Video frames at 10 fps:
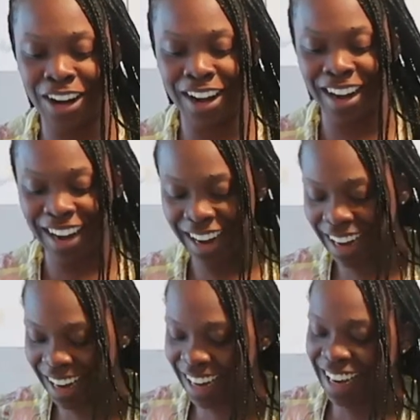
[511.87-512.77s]

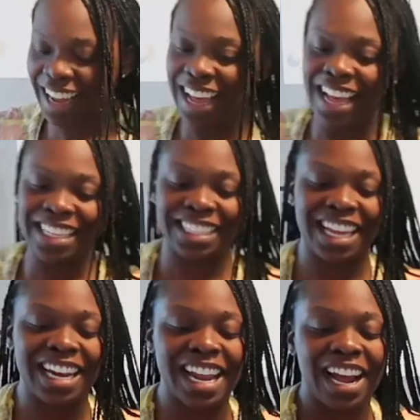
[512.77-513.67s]
It's
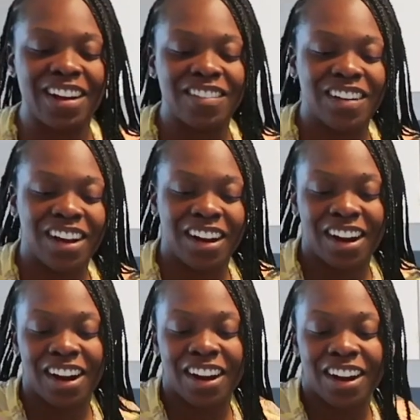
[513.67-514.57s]
gonna knock over
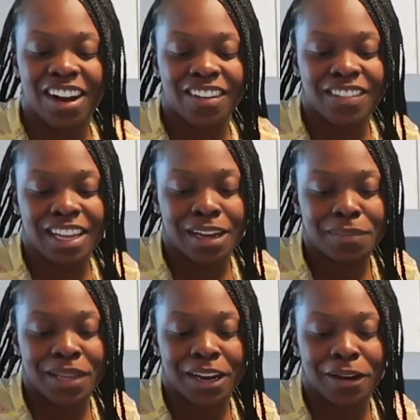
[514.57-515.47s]
our coffee
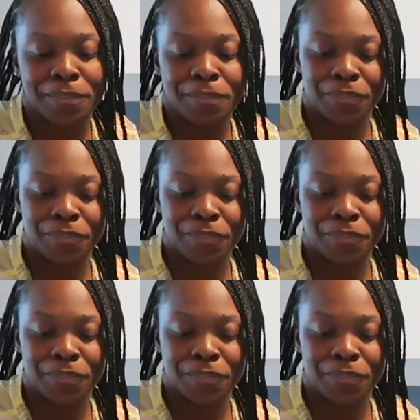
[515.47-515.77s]
cup here.